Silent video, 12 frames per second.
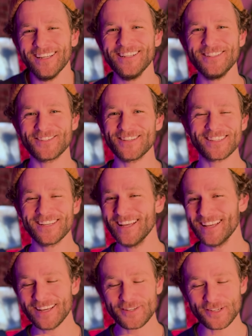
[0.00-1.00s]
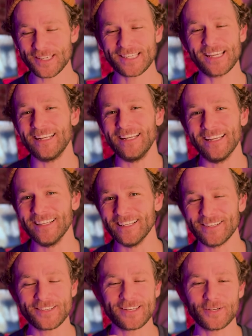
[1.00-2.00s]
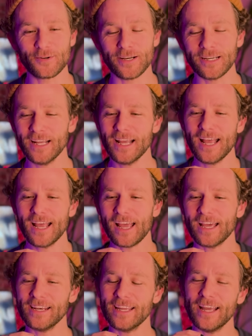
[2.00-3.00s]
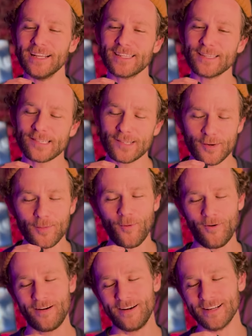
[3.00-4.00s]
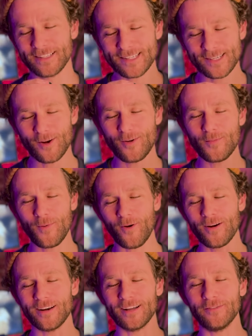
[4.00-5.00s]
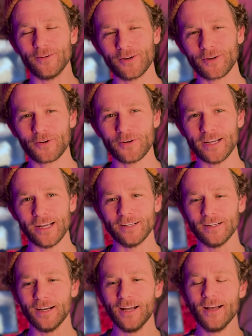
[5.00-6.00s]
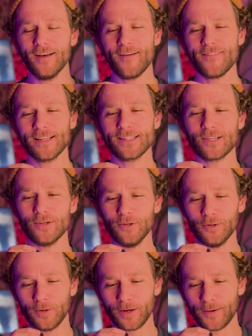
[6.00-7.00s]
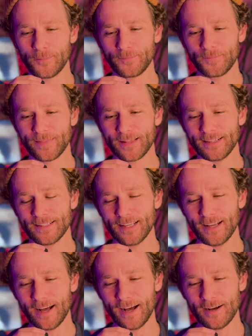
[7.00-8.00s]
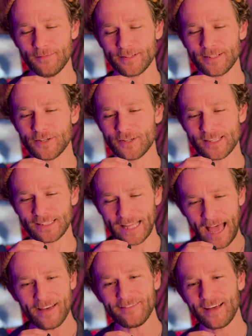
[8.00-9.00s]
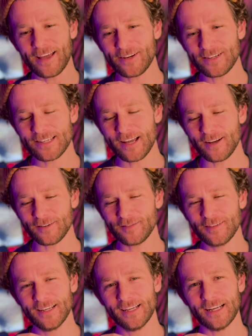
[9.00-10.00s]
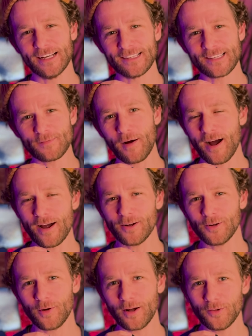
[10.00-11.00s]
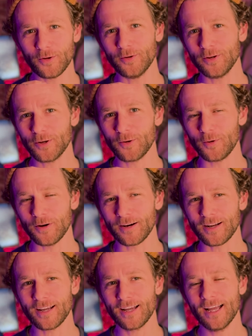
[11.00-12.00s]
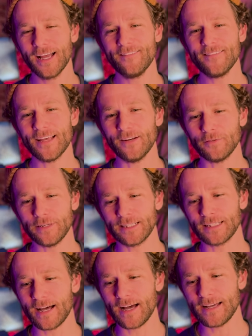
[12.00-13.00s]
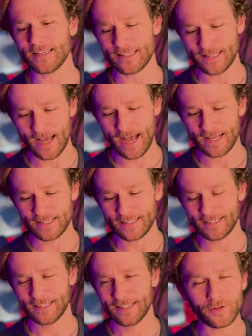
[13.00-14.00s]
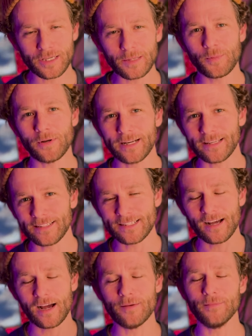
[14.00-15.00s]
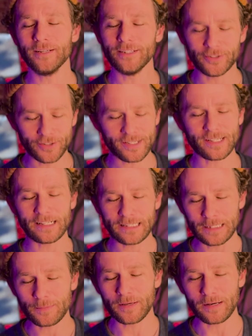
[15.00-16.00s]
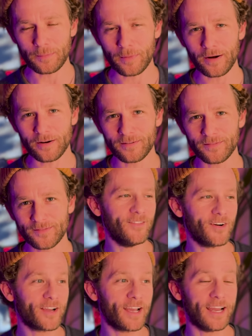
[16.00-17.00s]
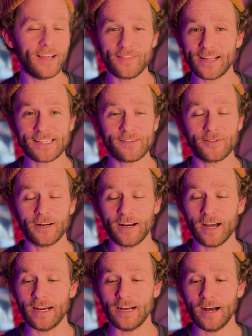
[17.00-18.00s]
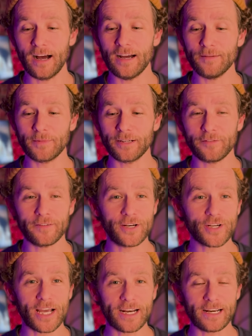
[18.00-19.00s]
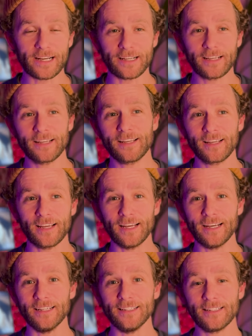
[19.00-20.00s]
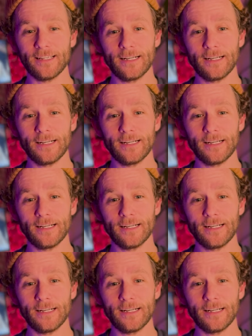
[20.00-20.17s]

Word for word: and just, and just sit in it and just enjoy it. And it's so important. It's so important if you're a creator to um, to just laugh at yourself and smile while doing your work and realize that you keep putting in the time, you're just gonna keep getting better. Okay, that's it for tonight. I'm gonna finish editing and